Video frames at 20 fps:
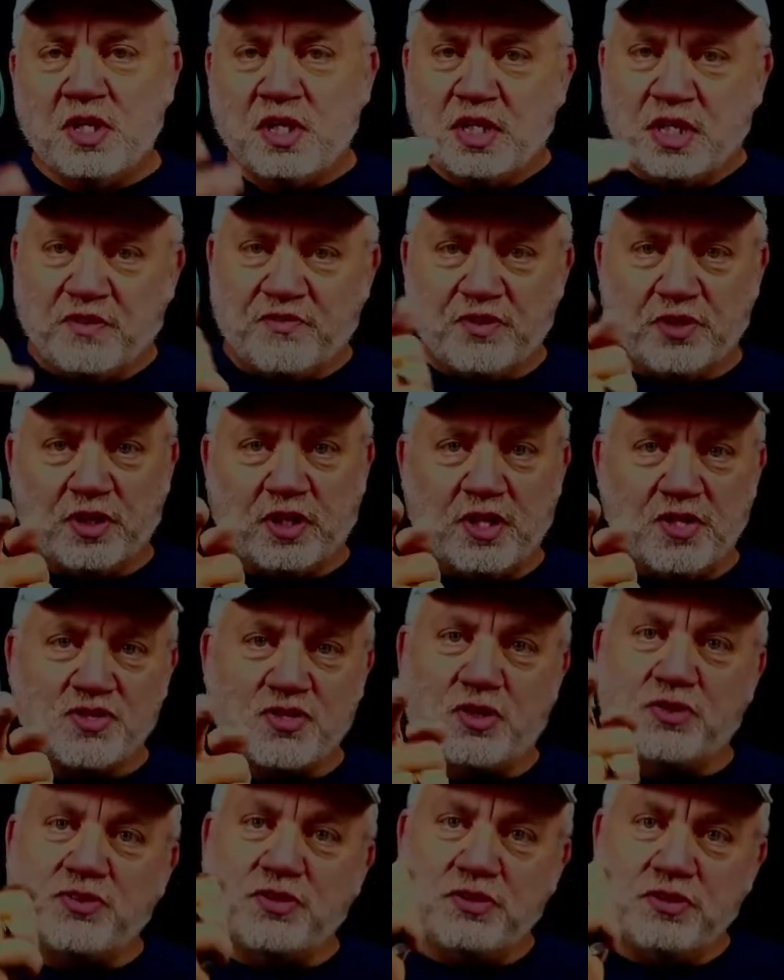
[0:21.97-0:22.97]
If you're a
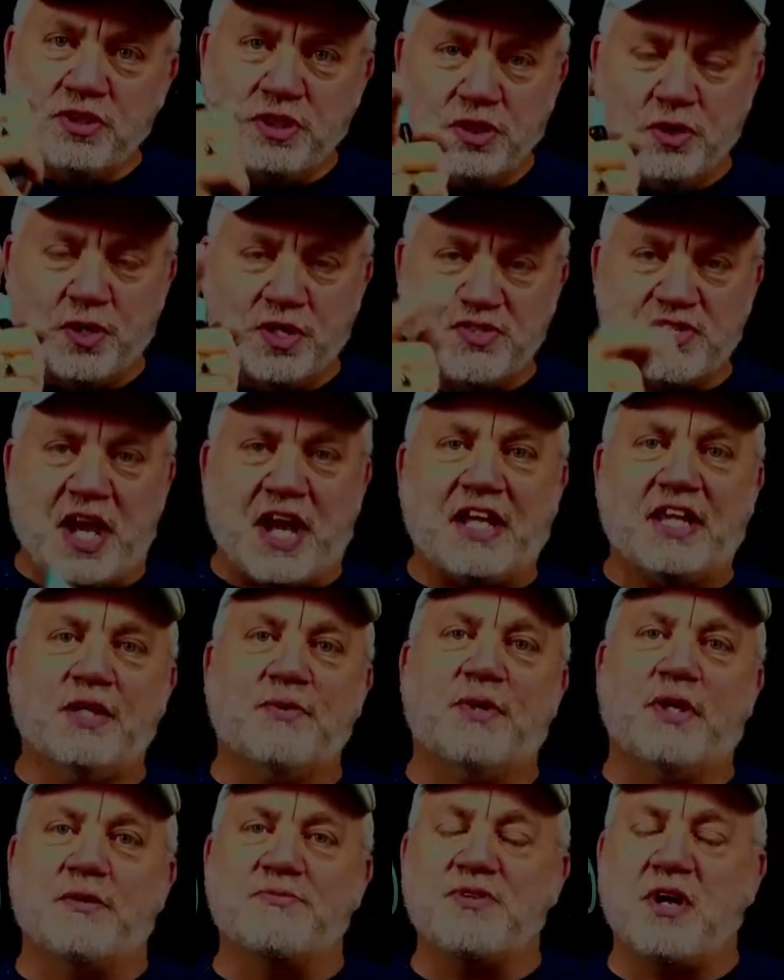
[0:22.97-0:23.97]
consultant, you know exactly
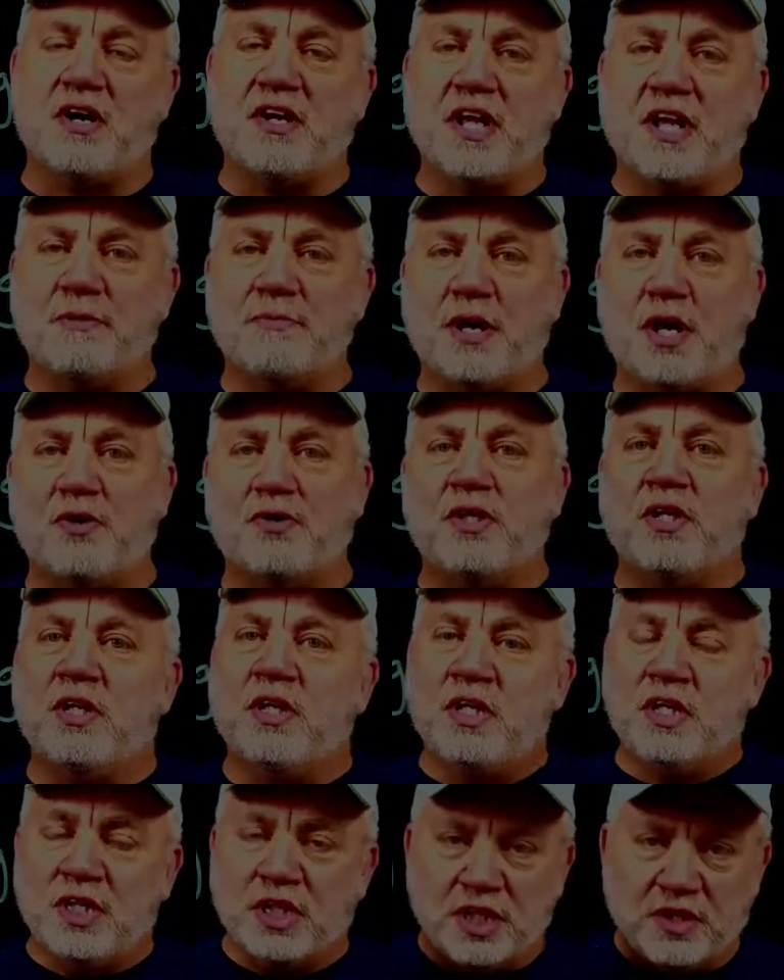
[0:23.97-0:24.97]
what I'm talking about.
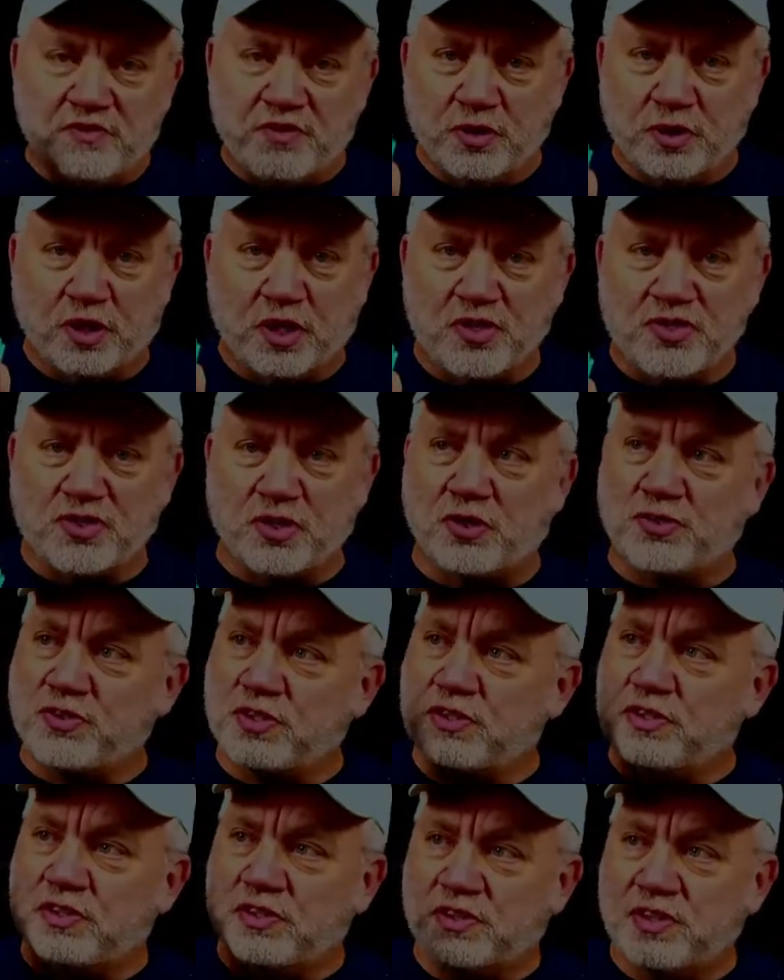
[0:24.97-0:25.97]
If you're a
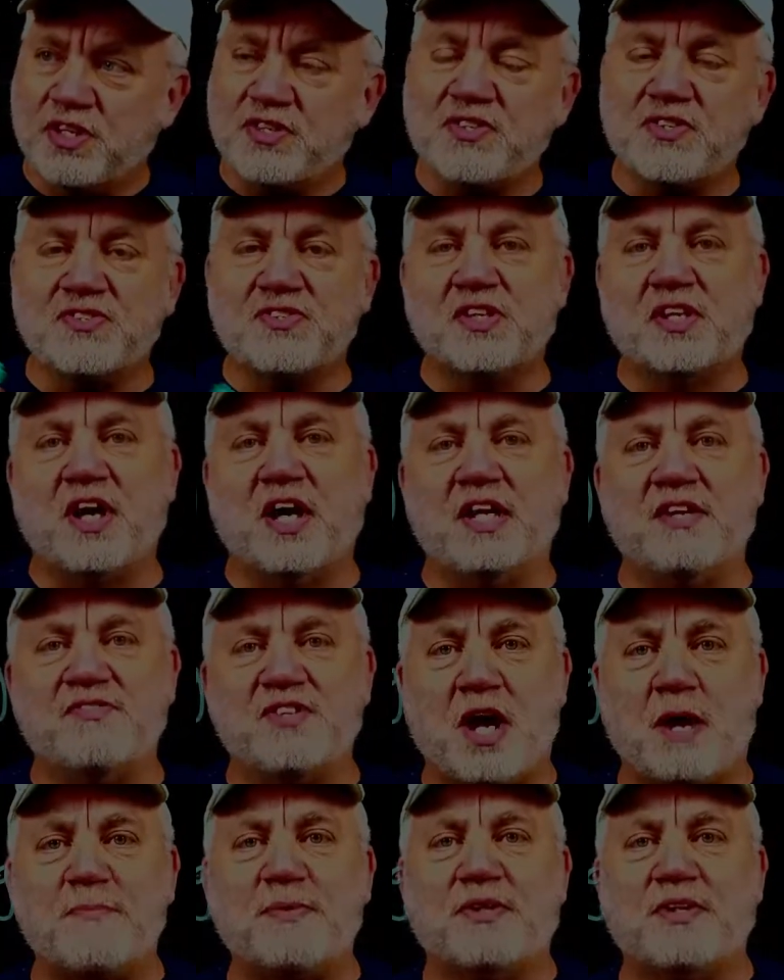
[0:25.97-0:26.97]
consultant, this is the kind of
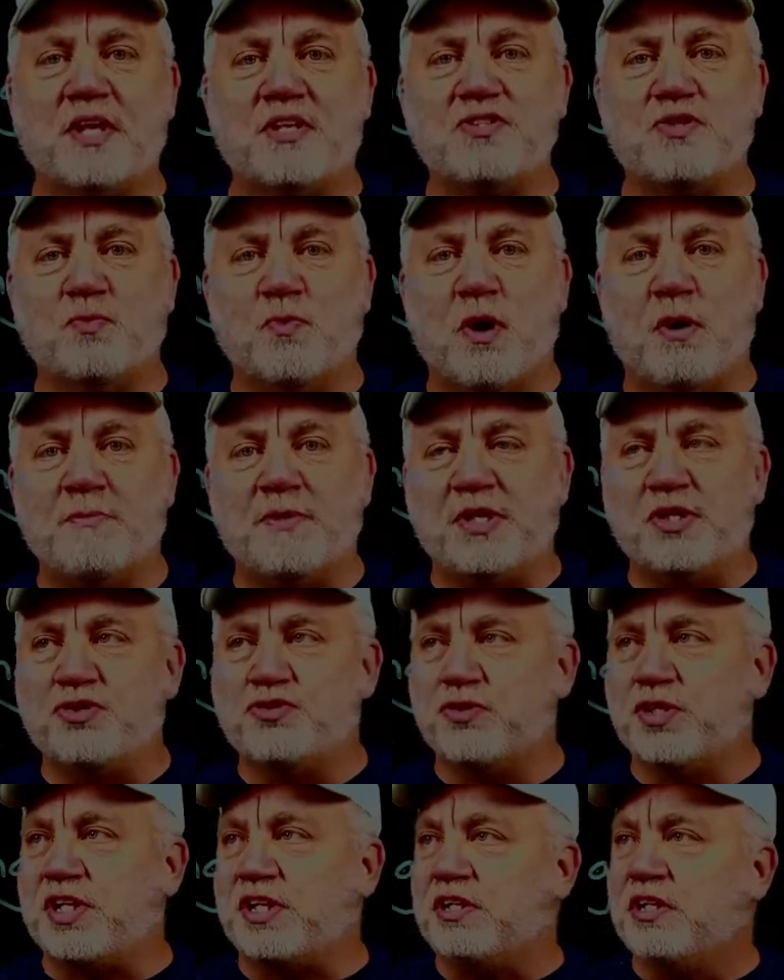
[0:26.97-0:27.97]
topic that you want me to
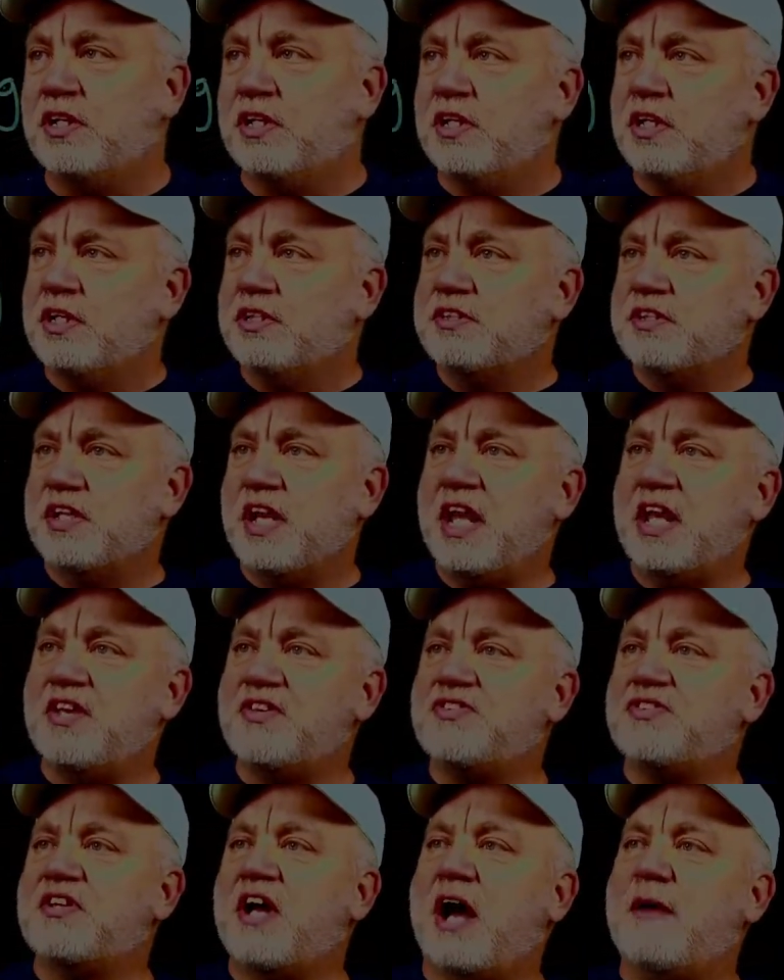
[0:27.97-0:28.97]
treat. Today's
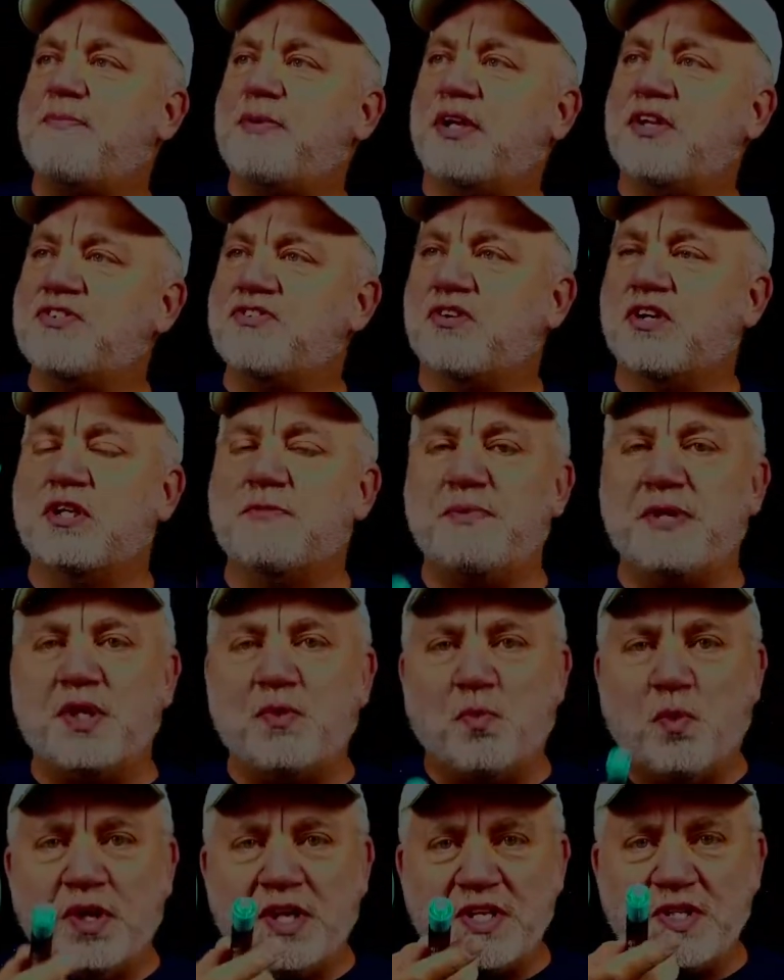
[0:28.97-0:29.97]
topic is going to be,
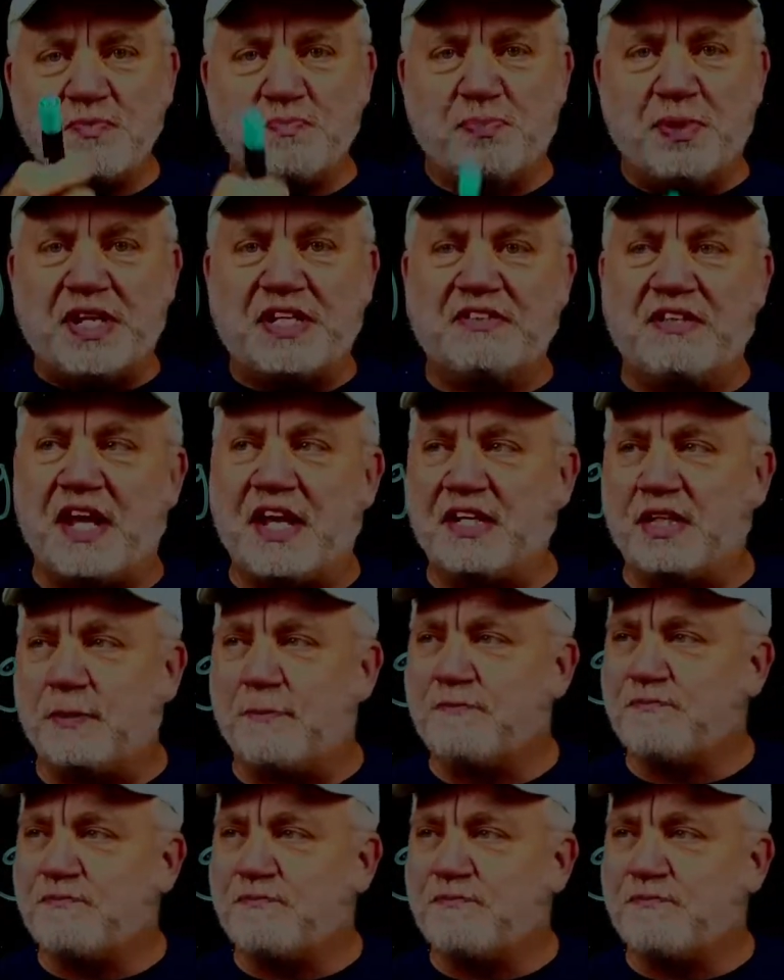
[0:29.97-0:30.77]
what is big data?